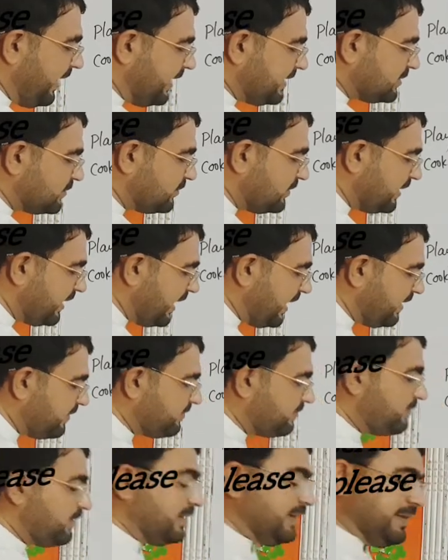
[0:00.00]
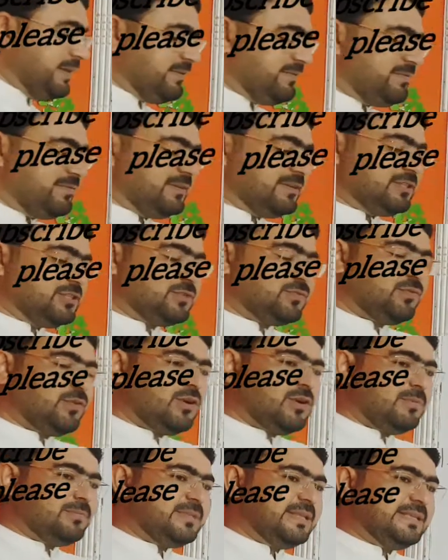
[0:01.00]
as we have first
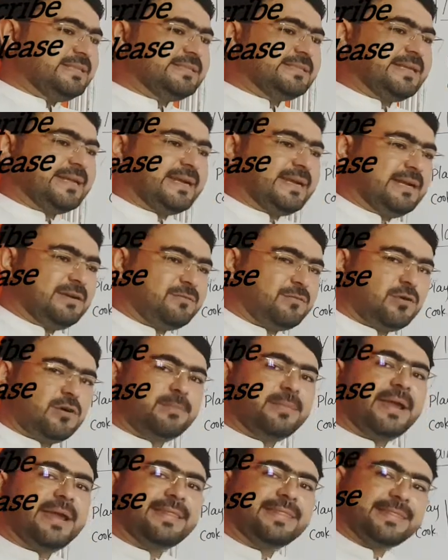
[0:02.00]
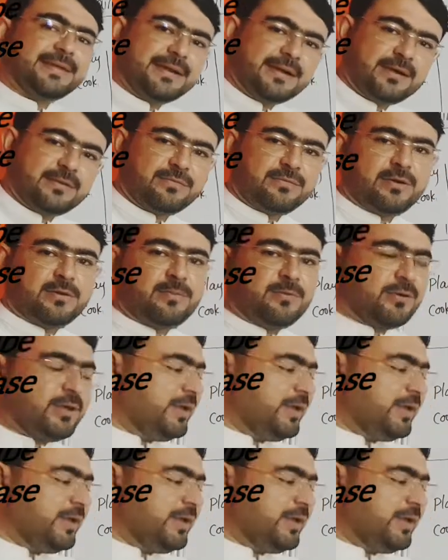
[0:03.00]
form, then second form and third form.